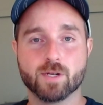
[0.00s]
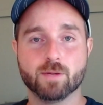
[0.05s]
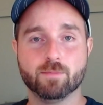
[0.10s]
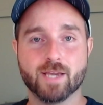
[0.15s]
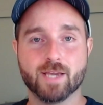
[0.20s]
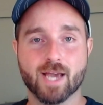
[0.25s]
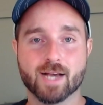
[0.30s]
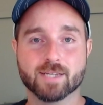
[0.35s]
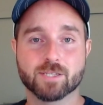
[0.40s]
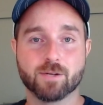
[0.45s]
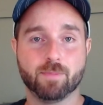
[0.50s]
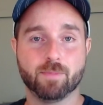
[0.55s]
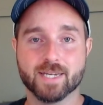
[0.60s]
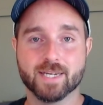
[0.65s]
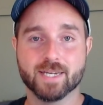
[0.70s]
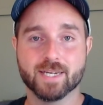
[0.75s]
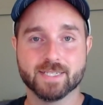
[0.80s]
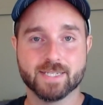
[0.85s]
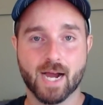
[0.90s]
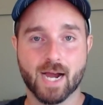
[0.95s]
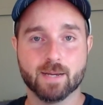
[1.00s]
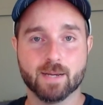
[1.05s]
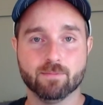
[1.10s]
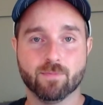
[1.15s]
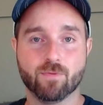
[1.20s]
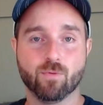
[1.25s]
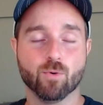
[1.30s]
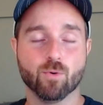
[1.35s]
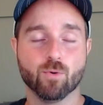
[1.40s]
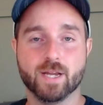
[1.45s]
to be asked to pay a dime
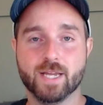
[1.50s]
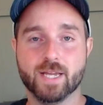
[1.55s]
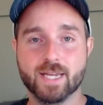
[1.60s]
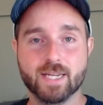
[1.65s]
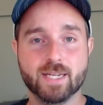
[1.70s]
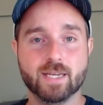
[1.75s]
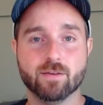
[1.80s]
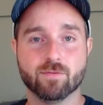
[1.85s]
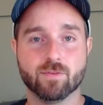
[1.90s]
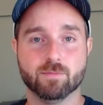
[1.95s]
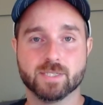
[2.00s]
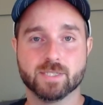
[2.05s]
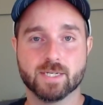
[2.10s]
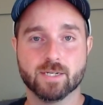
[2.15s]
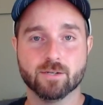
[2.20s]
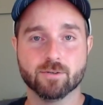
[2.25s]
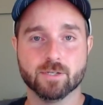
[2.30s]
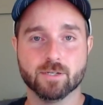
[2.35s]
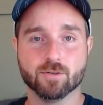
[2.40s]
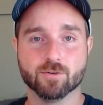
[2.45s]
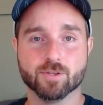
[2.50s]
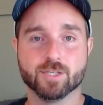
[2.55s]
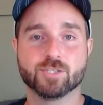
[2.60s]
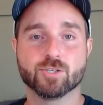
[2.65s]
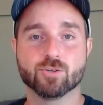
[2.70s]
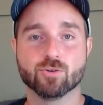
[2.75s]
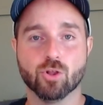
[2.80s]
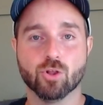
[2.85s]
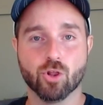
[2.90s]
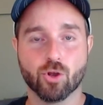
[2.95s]
for any of the material that
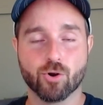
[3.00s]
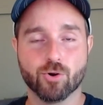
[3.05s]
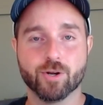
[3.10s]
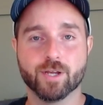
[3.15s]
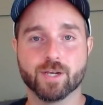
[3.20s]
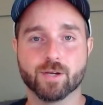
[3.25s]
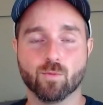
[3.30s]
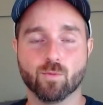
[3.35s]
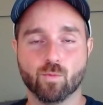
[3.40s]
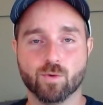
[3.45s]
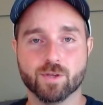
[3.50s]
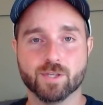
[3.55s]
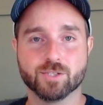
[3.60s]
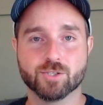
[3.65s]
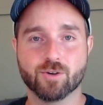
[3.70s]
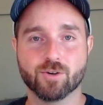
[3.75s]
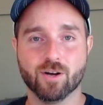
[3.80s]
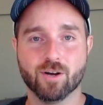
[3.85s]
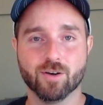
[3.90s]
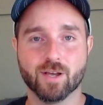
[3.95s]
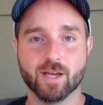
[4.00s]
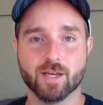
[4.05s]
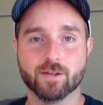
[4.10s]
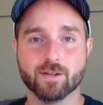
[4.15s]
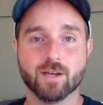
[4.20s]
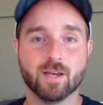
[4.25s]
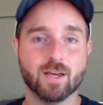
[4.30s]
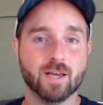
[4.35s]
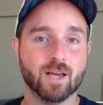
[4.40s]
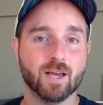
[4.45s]
you're learning within Trailhead.
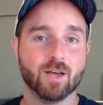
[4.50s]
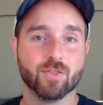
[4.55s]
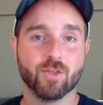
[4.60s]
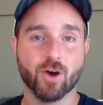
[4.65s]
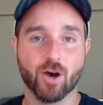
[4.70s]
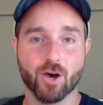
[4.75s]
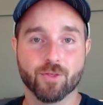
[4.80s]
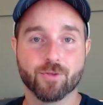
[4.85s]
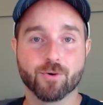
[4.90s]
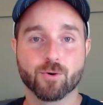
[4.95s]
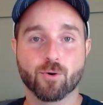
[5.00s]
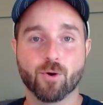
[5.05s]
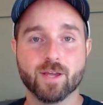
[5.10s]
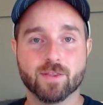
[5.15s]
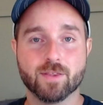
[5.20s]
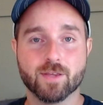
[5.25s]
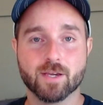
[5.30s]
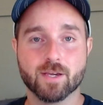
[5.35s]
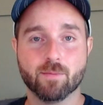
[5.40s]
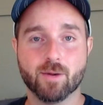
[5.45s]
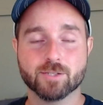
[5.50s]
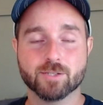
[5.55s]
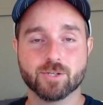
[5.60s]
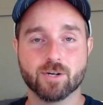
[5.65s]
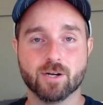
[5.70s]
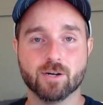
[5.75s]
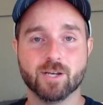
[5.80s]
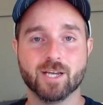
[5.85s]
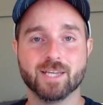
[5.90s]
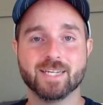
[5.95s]
The other great thing about
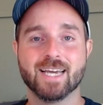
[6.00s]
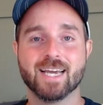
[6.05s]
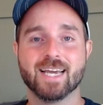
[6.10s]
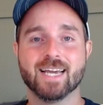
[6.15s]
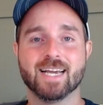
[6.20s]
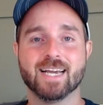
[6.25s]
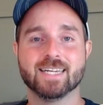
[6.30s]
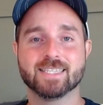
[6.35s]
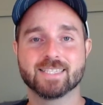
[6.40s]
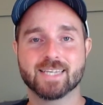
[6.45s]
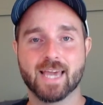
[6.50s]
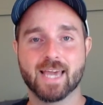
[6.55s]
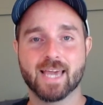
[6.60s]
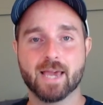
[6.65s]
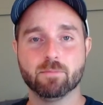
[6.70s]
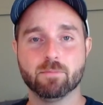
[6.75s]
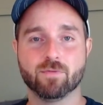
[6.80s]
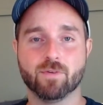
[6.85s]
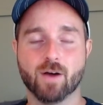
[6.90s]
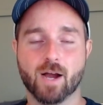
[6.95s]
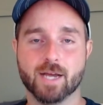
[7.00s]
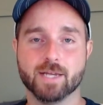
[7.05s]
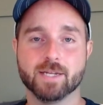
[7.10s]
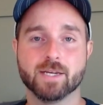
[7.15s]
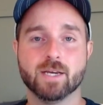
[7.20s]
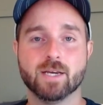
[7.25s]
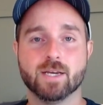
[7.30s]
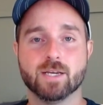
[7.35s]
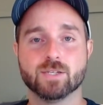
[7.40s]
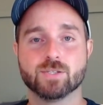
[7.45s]
Trailhead, it's gamified.
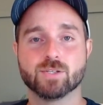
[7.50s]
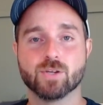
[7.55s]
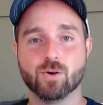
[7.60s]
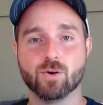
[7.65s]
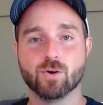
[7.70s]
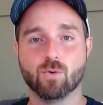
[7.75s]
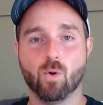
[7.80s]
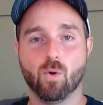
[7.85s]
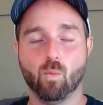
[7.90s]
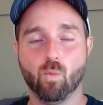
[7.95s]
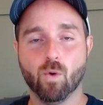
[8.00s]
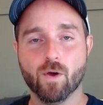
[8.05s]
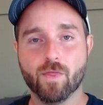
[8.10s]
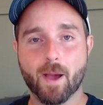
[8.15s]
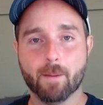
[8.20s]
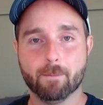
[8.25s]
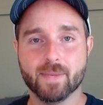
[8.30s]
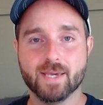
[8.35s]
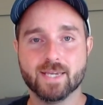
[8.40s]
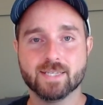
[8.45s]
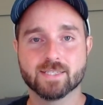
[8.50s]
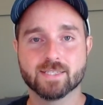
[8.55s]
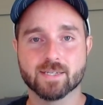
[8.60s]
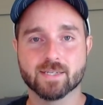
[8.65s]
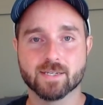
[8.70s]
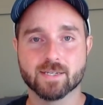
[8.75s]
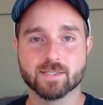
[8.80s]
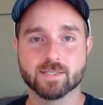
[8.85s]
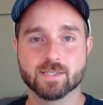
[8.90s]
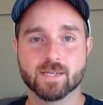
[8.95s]
So what that means
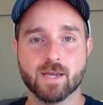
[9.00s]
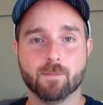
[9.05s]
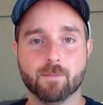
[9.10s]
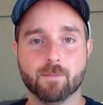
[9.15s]
is